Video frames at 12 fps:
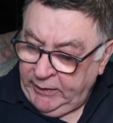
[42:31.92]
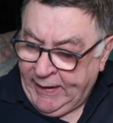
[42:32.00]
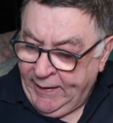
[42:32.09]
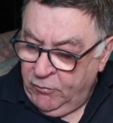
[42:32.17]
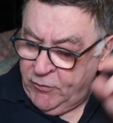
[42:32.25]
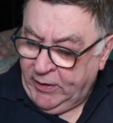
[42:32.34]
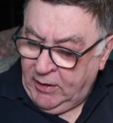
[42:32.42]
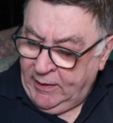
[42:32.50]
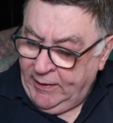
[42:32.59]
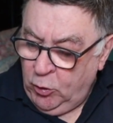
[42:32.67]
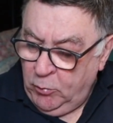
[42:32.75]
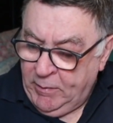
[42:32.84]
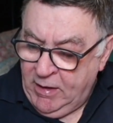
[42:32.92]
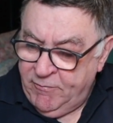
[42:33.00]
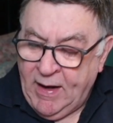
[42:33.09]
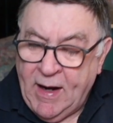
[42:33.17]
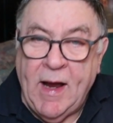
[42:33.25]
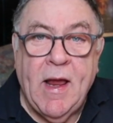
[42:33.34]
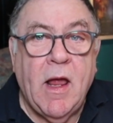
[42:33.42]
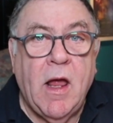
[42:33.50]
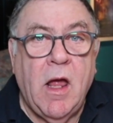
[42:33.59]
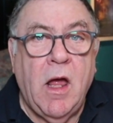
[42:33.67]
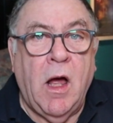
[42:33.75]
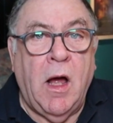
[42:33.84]
Again, I'll stick a link up there for that.
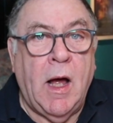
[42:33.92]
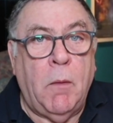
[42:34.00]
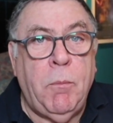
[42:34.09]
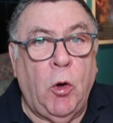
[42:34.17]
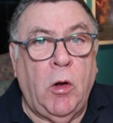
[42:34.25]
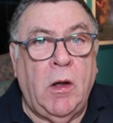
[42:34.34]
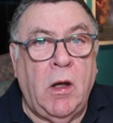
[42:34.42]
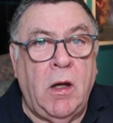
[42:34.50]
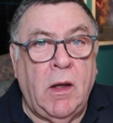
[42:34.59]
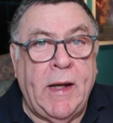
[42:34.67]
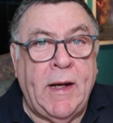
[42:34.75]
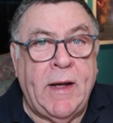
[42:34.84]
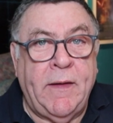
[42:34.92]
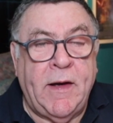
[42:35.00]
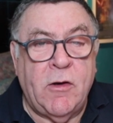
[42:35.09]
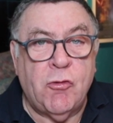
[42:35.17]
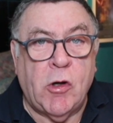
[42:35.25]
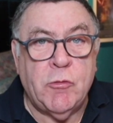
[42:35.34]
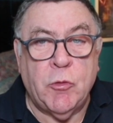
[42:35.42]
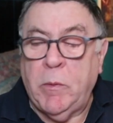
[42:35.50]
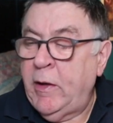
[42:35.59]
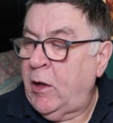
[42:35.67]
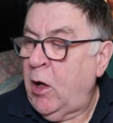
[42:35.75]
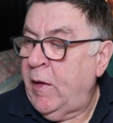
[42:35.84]
I'll put a link in the description
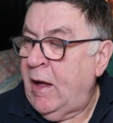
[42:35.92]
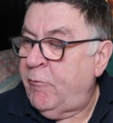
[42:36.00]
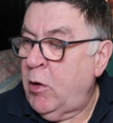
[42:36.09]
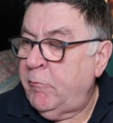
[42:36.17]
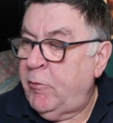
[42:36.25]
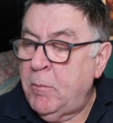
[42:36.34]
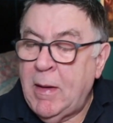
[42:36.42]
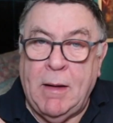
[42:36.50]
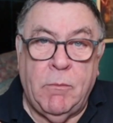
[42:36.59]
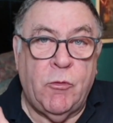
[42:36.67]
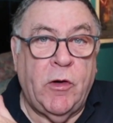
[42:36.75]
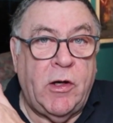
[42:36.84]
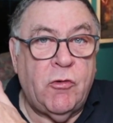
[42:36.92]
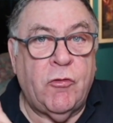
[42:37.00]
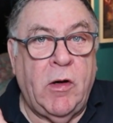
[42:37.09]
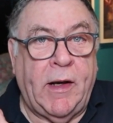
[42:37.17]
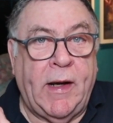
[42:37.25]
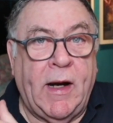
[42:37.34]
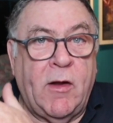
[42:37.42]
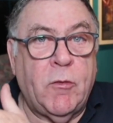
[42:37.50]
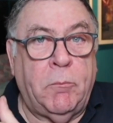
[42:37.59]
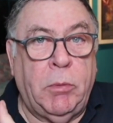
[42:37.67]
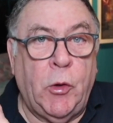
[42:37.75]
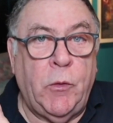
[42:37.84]
where I got that from Amazon. It's really
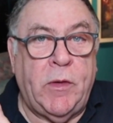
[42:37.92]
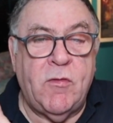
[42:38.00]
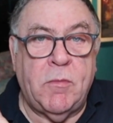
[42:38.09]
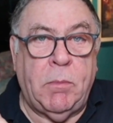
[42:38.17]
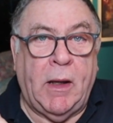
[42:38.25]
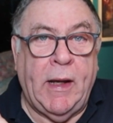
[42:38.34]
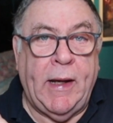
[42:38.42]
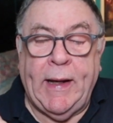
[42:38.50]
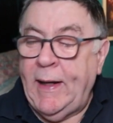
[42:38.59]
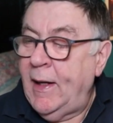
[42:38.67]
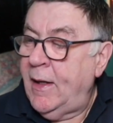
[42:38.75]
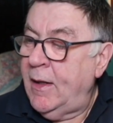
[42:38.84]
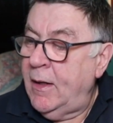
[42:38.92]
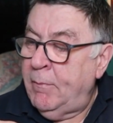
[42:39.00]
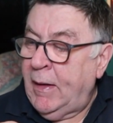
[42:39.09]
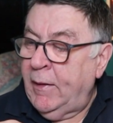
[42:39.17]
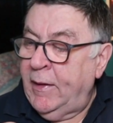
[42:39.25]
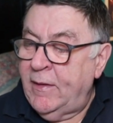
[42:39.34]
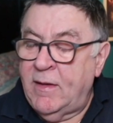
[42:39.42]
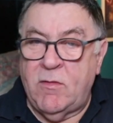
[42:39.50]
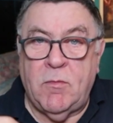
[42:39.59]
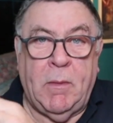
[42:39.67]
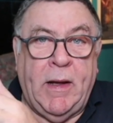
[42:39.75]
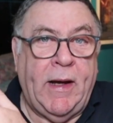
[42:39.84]
nice. A blue display, backlit
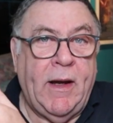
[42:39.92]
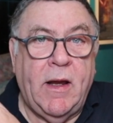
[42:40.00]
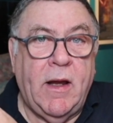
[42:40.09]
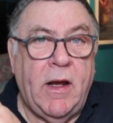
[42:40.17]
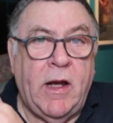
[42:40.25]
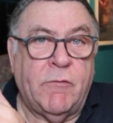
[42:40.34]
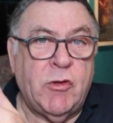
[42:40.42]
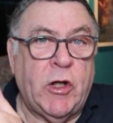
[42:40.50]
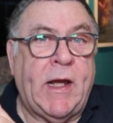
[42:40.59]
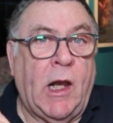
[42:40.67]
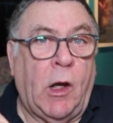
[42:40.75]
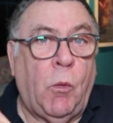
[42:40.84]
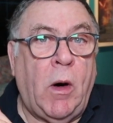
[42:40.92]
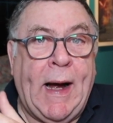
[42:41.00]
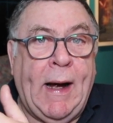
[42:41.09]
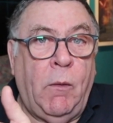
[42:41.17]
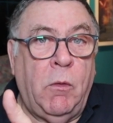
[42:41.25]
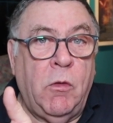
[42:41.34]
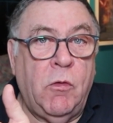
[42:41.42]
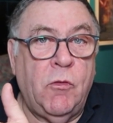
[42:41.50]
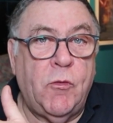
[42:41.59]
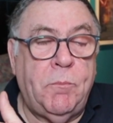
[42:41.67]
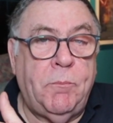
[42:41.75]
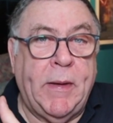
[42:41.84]
display, gives you kilowatt
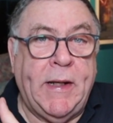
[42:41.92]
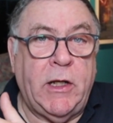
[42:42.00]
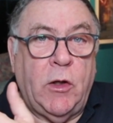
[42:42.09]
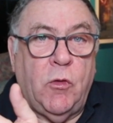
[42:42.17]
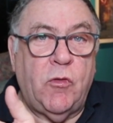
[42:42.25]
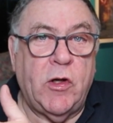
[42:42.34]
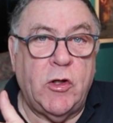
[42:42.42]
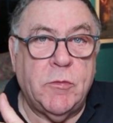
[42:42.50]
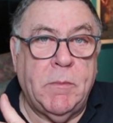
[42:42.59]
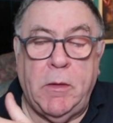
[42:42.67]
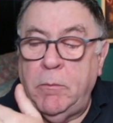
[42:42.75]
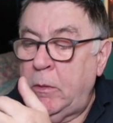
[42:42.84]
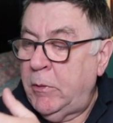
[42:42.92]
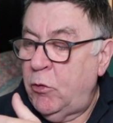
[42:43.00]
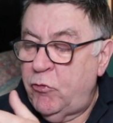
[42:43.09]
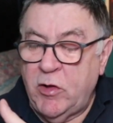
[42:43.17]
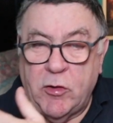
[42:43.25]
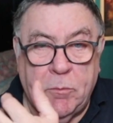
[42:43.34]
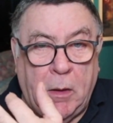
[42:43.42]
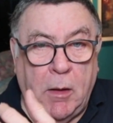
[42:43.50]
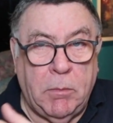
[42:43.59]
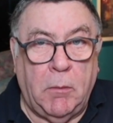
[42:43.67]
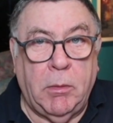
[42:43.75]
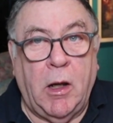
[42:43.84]
hours, peak usage, minimum usage,
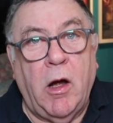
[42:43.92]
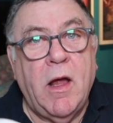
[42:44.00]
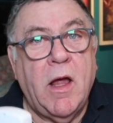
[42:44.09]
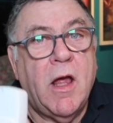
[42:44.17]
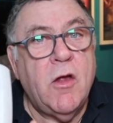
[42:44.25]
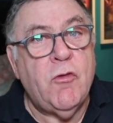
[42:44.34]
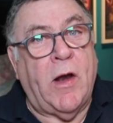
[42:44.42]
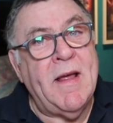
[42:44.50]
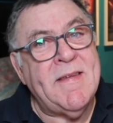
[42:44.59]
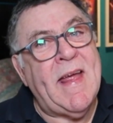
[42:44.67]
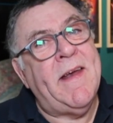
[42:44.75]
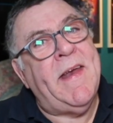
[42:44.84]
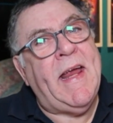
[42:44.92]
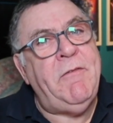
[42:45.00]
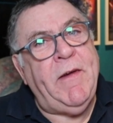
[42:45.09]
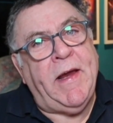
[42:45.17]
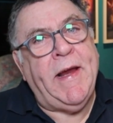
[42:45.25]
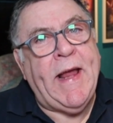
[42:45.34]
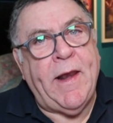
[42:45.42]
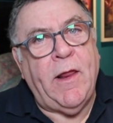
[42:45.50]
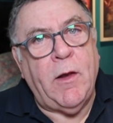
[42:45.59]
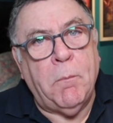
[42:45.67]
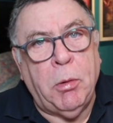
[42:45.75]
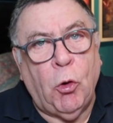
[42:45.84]
blah blah blah. So that's handy if you can get
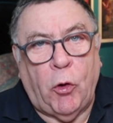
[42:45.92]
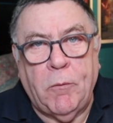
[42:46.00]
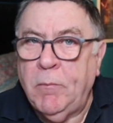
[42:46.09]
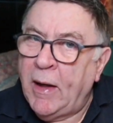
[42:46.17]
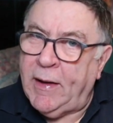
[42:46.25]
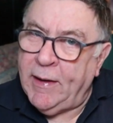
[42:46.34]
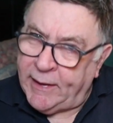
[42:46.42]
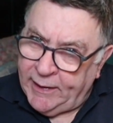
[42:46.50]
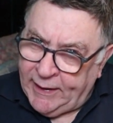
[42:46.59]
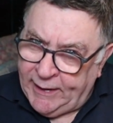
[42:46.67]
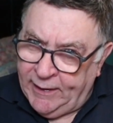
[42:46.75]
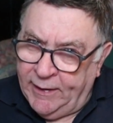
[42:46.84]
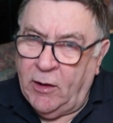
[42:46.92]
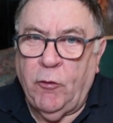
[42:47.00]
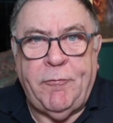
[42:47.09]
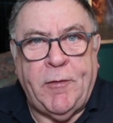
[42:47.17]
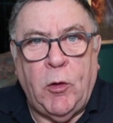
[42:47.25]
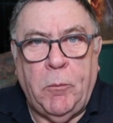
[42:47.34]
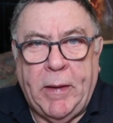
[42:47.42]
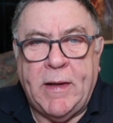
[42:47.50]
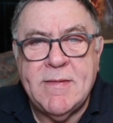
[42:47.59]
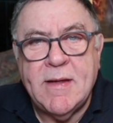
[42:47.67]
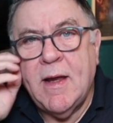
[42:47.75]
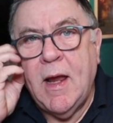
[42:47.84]
at the plug like I did here, and I could film
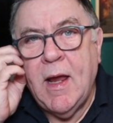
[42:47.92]
it.